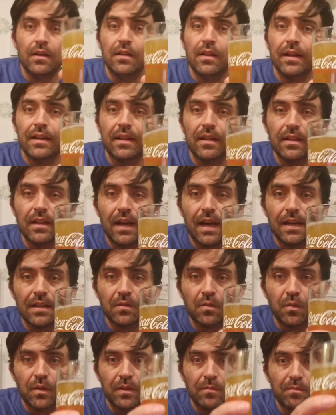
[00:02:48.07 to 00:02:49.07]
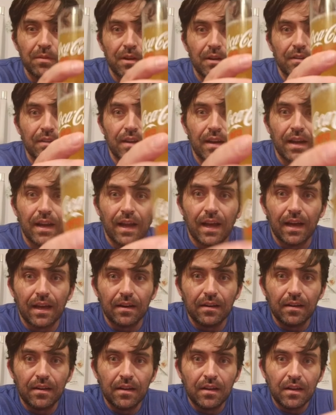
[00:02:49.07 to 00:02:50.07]
like the last wheat beer that I
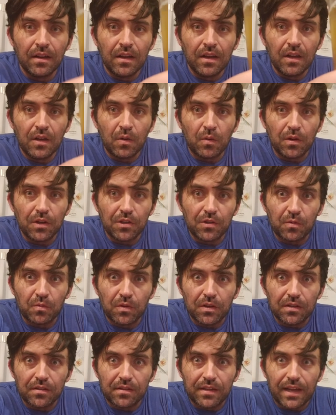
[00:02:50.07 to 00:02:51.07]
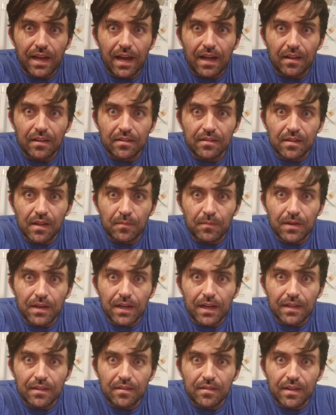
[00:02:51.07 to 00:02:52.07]
had, which was the Alex
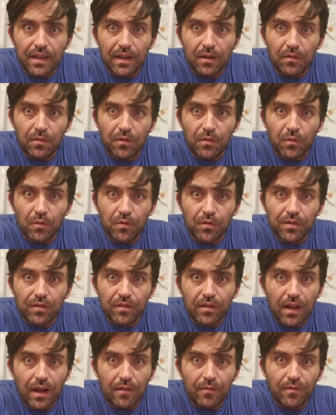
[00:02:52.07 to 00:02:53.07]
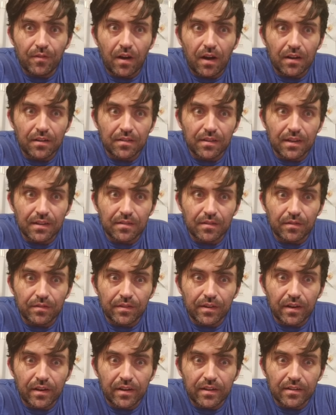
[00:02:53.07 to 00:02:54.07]
Lemonade Stand through Sly Fox. That's a
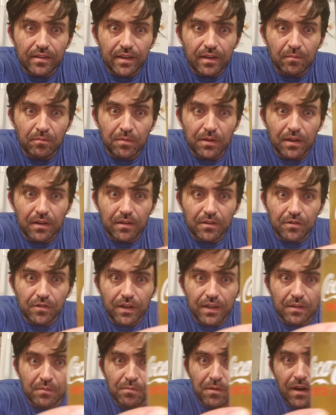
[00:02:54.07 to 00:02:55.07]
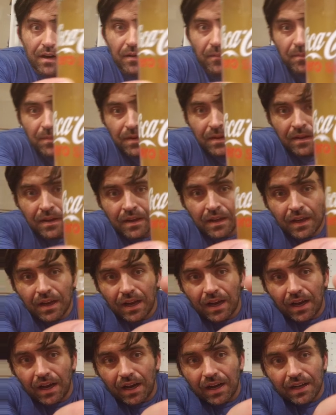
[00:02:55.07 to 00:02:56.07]
very clear beer and transparent.
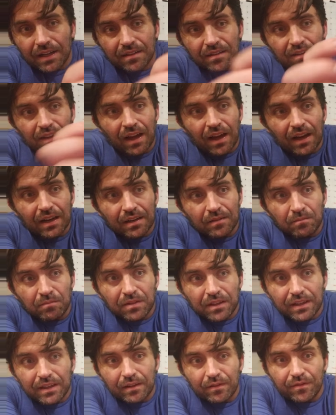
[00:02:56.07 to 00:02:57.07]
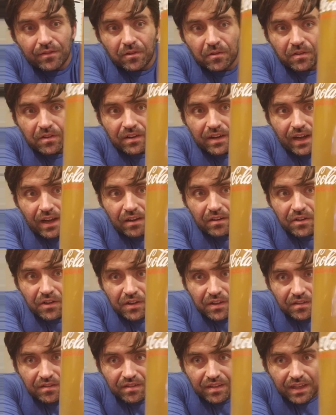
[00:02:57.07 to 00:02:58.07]
Uh, it's not completely filtered out. You
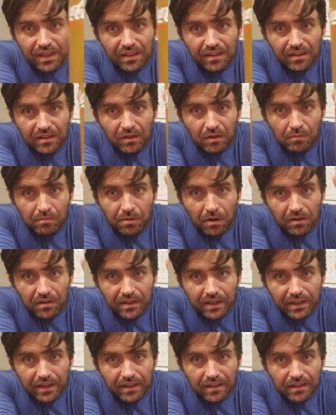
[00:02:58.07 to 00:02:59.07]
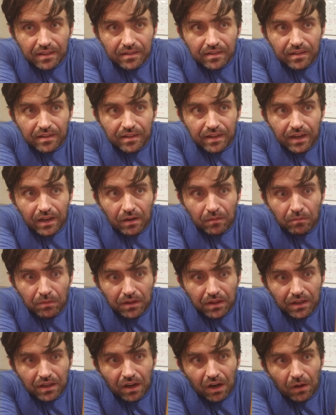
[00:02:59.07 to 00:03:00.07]
can see the little particulates in there,
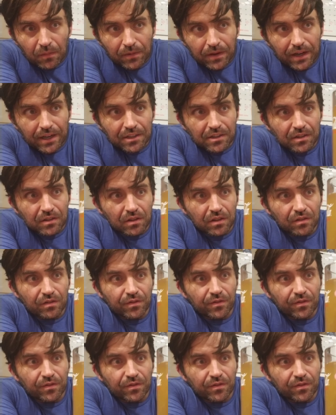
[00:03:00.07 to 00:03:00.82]
but the carbonation looks